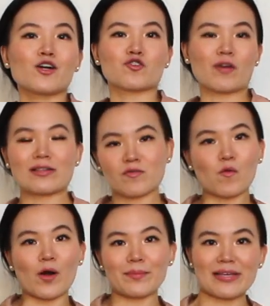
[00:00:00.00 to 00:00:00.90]

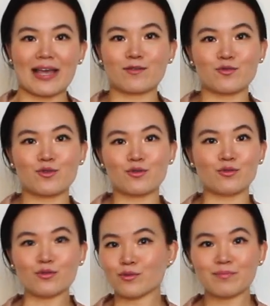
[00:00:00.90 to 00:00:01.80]
transformed
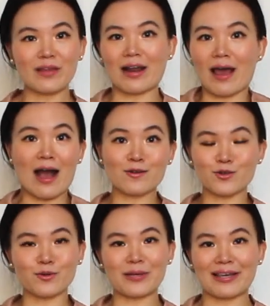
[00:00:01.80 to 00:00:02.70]
into an
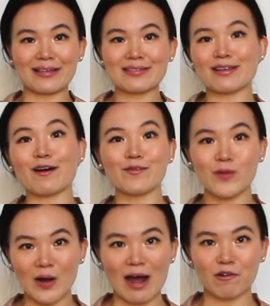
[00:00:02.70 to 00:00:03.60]
actual piece of
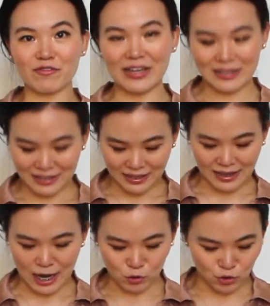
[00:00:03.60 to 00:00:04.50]
your outfit.
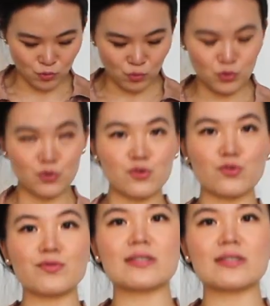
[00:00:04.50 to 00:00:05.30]
Now you do